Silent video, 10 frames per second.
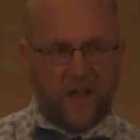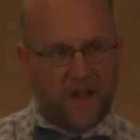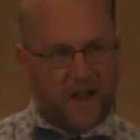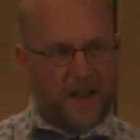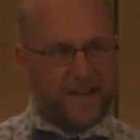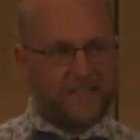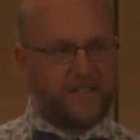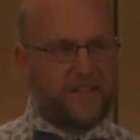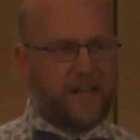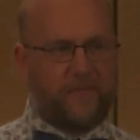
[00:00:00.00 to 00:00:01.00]
And it's
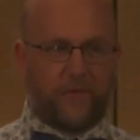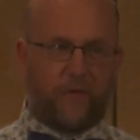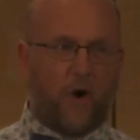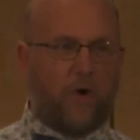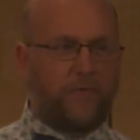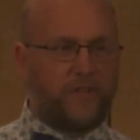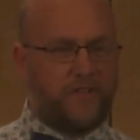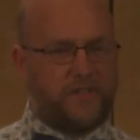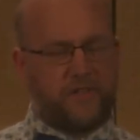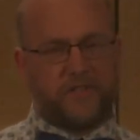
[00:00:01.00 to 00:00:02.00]
kind of evolved
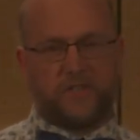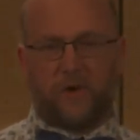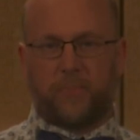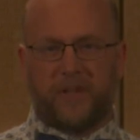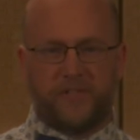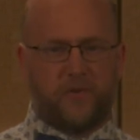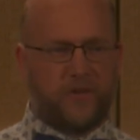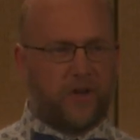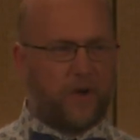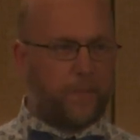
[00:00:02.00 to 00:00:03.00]
into just a place you can
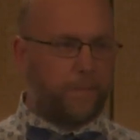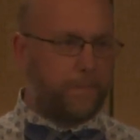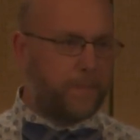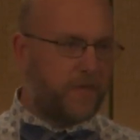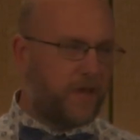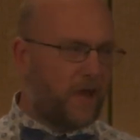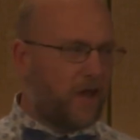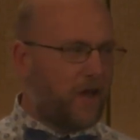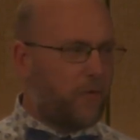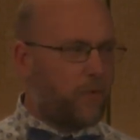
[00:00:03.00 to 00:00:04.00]
come
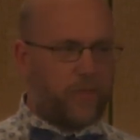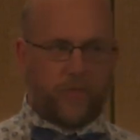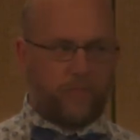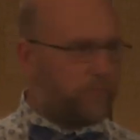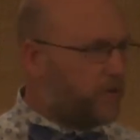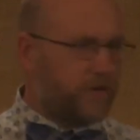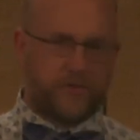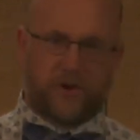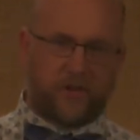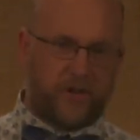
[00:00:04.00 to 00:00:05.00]
uh, with when you're
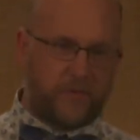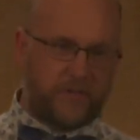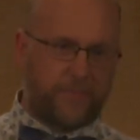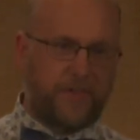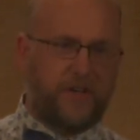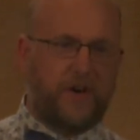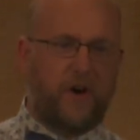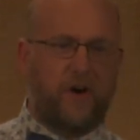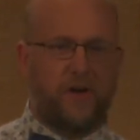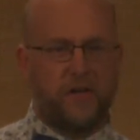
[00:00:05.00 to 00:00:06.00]
struggling with something in
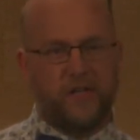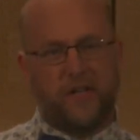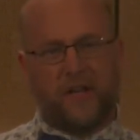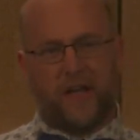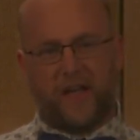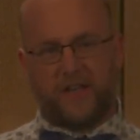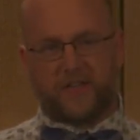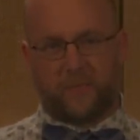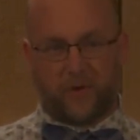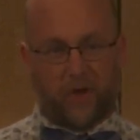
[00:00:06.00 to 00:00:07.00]
R, and
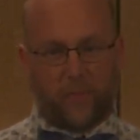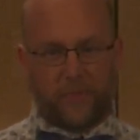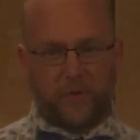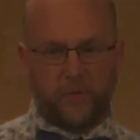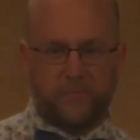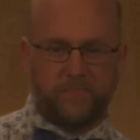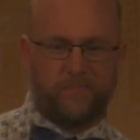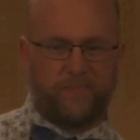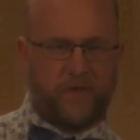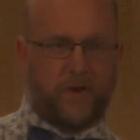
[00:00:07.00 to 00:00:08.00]
someone will help you
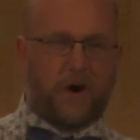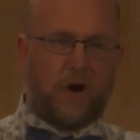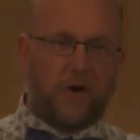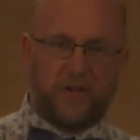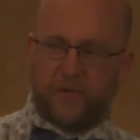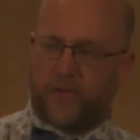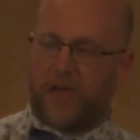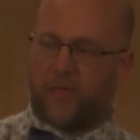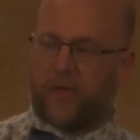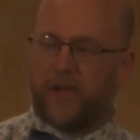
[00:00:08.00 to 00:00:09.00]
figure out how to do
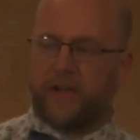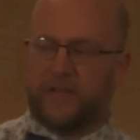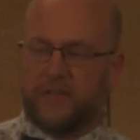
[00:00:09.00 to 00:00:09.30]
that thing.